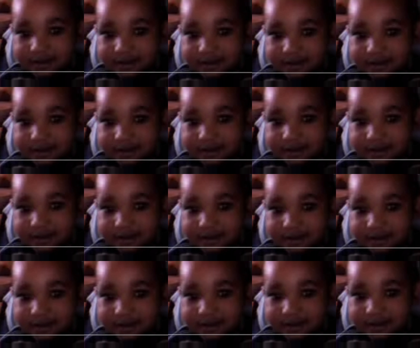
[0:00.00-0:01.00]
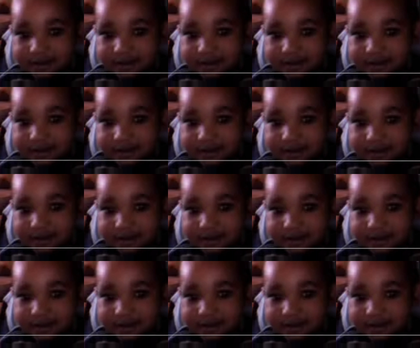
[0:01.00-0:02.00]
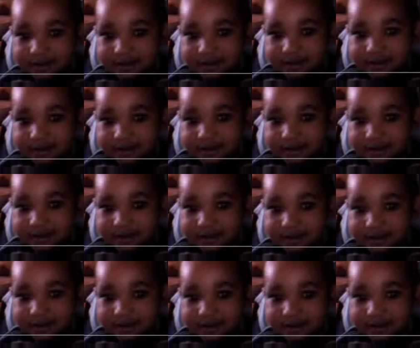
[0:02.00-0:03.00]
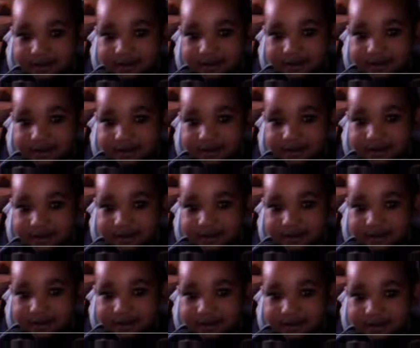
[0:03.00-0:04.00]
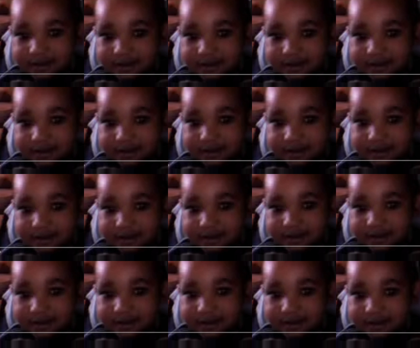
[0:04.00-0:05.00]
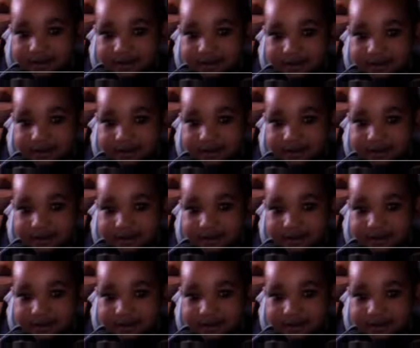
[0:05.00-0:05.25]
This person isn't speaking.